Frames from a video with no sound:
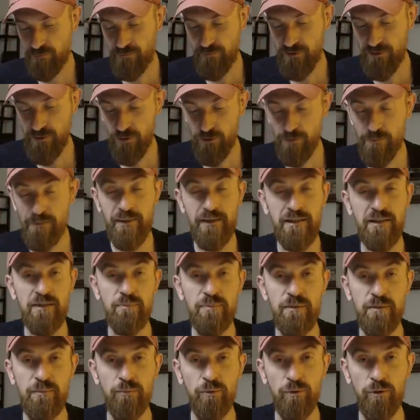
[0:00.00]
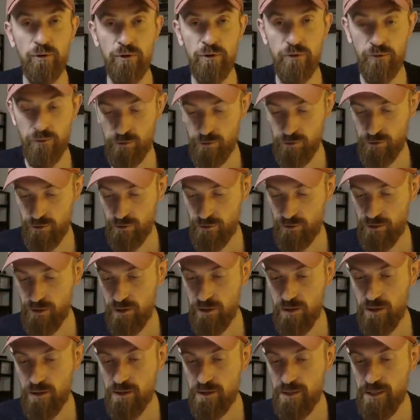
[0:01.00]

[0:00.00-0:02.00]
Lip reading: not many people use. This is